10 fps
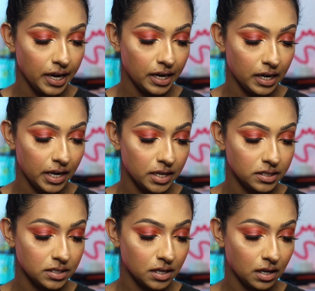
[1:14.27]
It
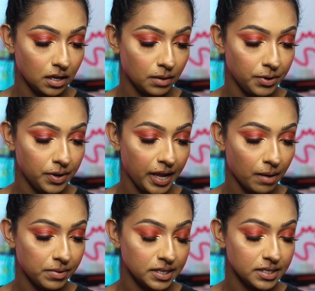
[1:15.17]
is a beauty
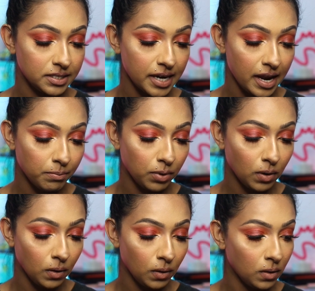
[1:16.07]
cabinet
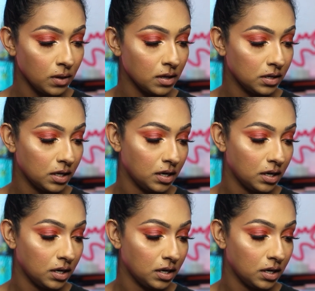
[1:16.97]
staple.